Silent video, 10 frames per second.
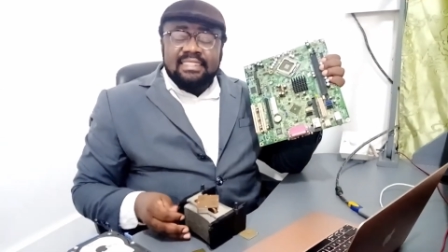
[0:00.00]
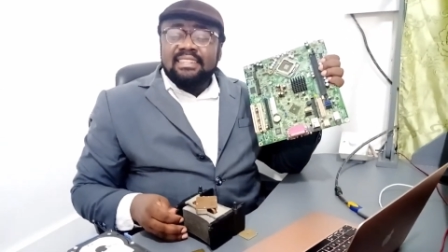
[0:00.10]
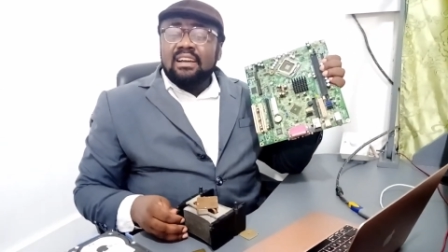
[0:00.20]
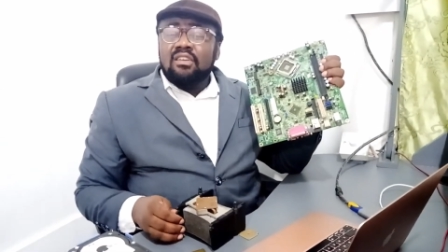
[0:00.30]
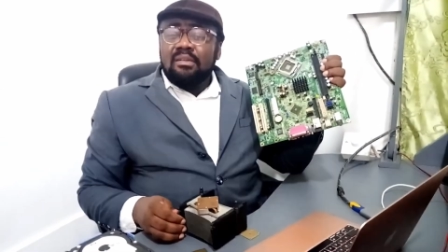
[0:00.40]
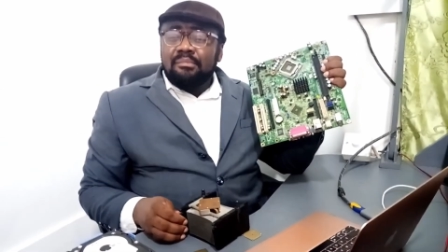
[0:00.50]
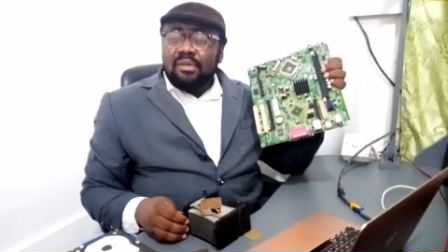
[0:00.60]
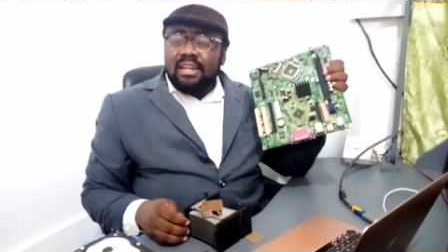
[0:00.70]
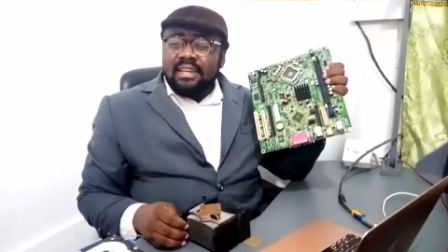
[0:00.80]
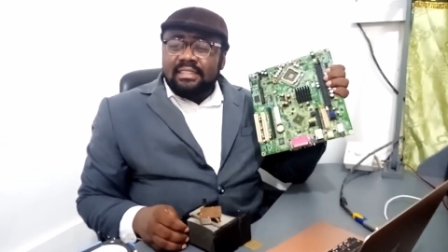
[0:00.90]
the
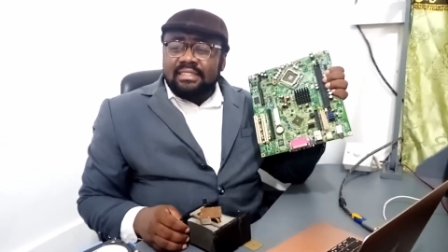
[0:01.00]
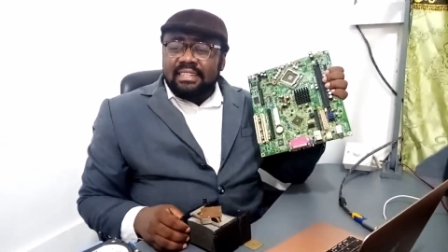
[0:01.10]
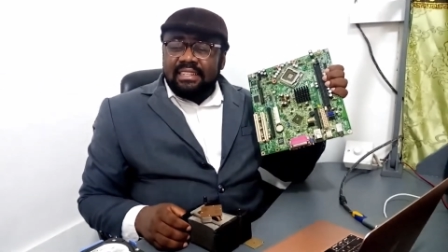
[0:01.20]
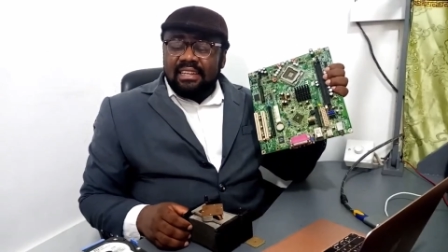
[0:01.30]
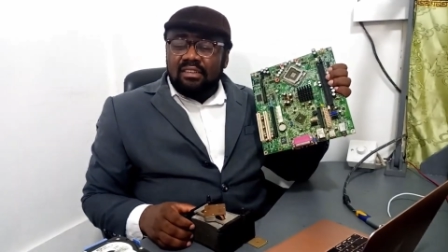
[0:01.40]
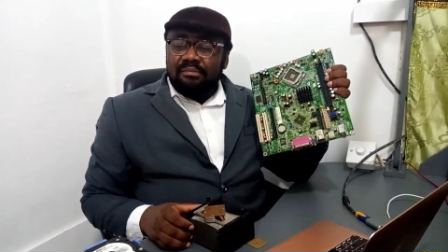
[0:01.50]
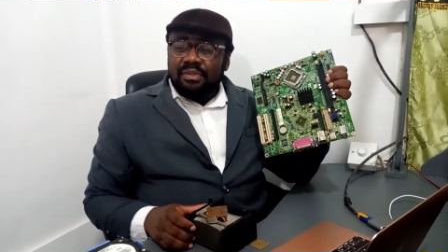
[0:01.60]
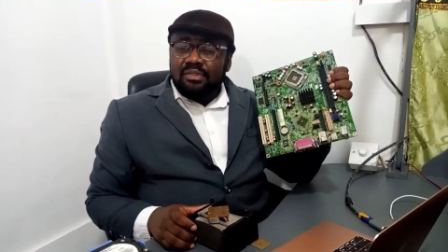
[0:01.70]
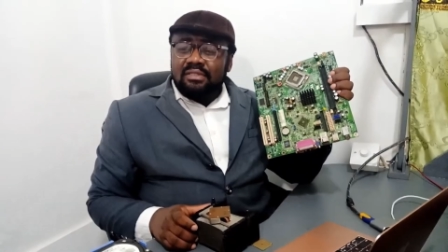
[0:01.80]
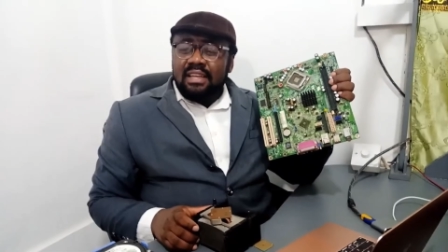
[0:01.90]
component in a
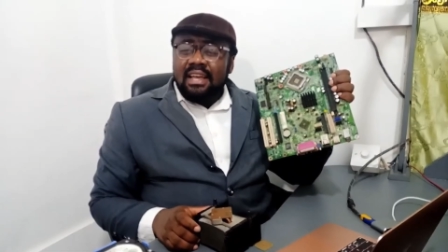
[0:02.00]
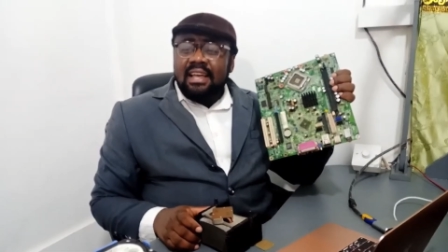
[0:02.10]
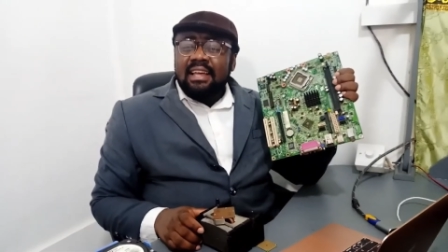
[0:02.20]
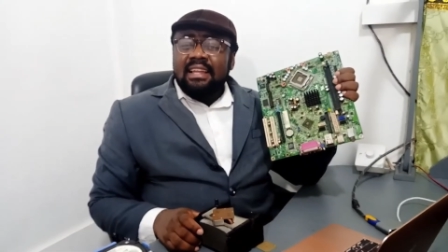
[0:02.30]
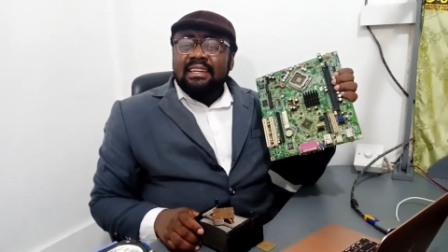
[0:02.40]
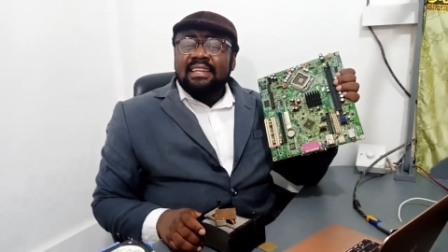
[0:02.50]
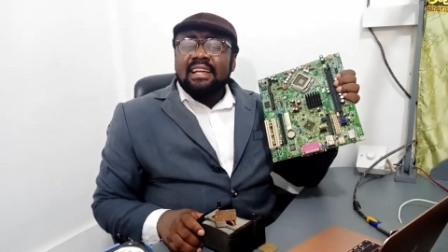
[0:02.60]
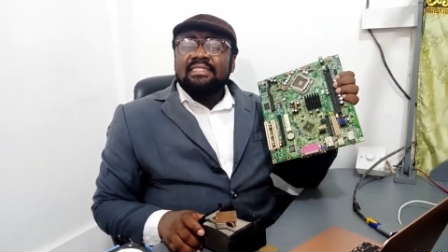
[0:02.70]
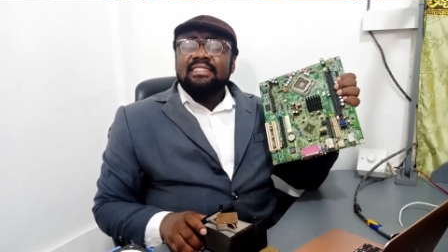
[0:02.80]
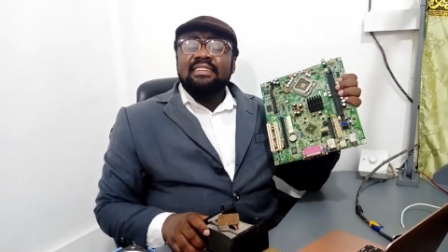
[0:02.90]
computer
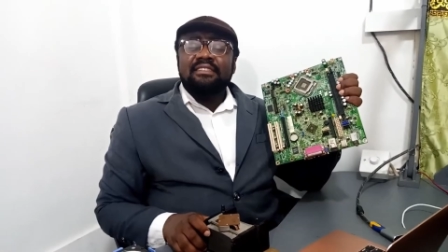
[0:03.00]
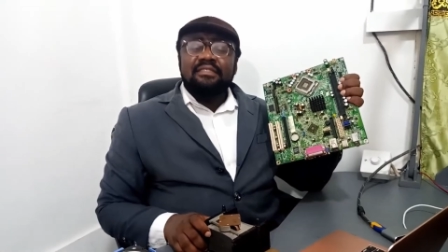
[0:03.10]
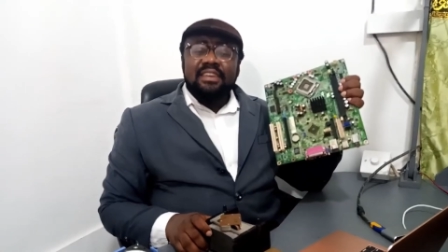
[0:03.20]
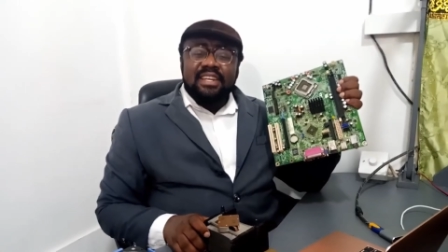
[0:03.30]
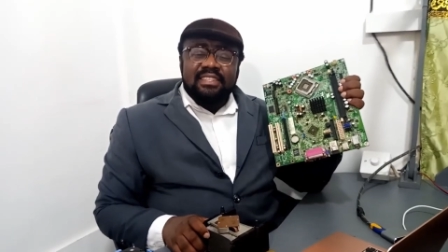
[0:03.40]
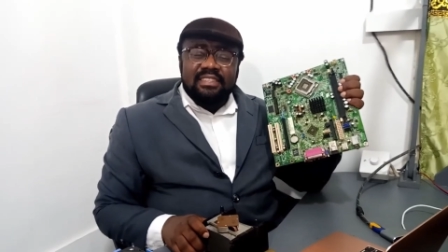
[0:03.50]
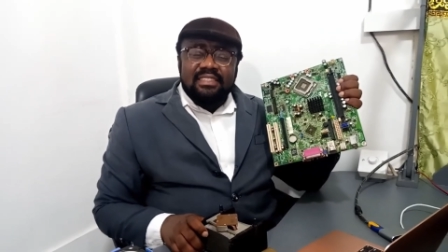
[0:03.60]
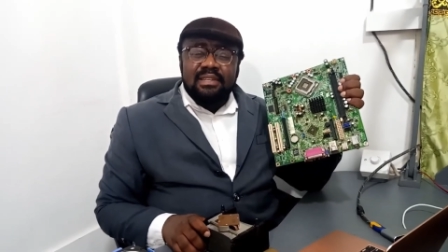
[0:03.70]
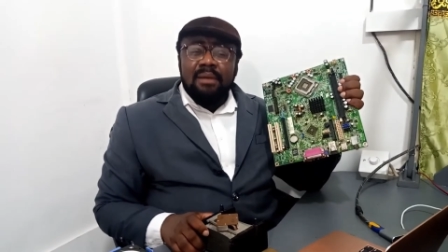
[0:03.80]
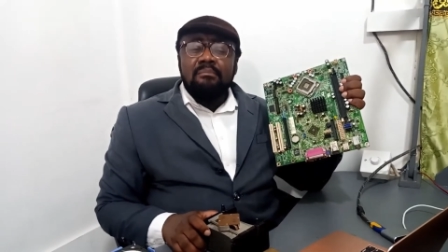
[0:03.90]
that generates
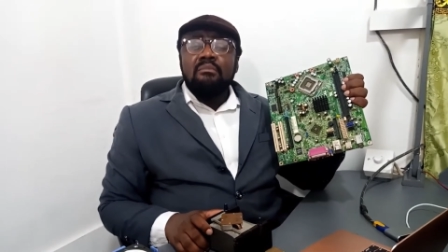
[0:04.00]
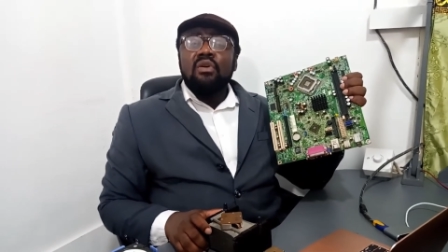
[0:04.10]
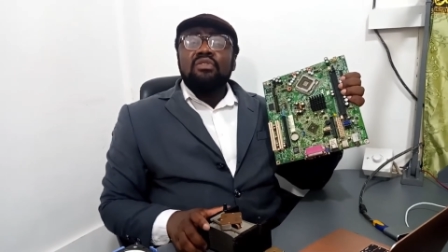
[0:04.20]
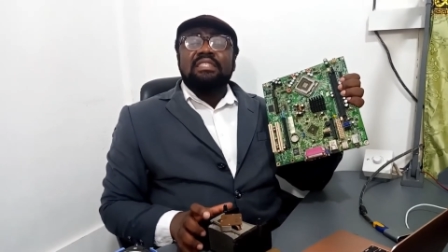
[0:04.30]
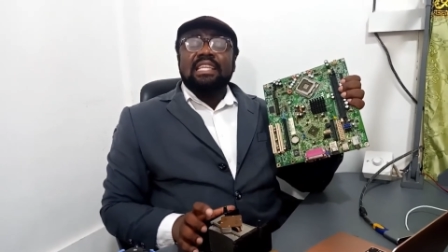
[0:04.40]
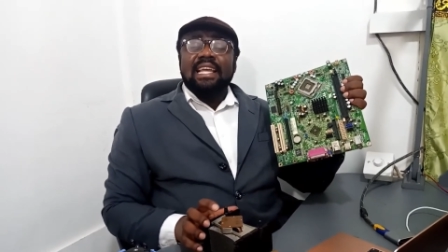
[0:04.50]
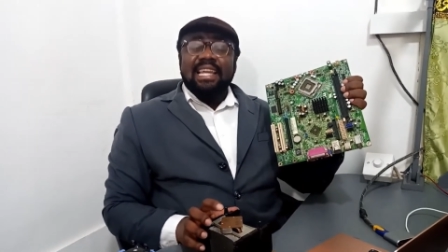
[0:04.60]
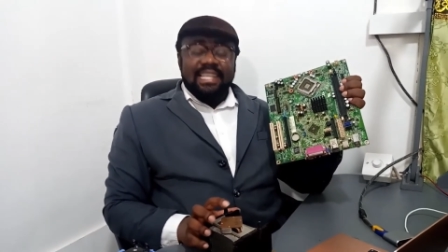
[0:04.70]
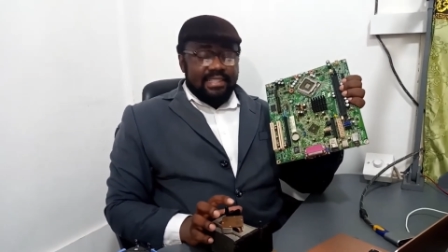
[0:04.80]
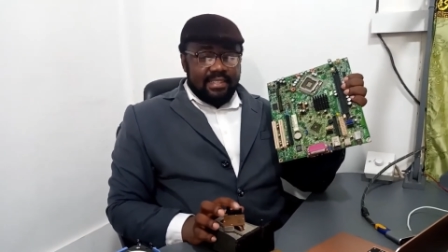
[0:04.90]
the most
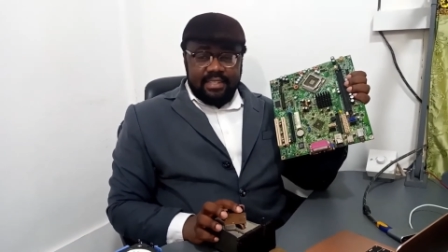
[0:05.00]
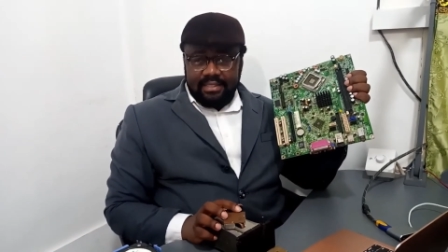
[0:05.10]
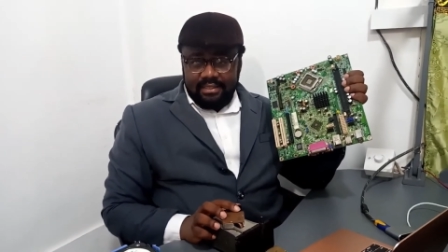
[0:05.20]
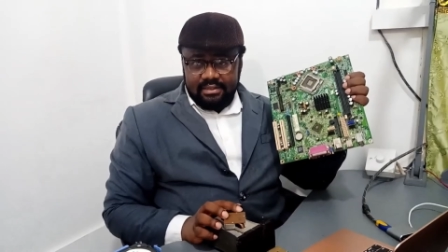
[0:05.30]
heat.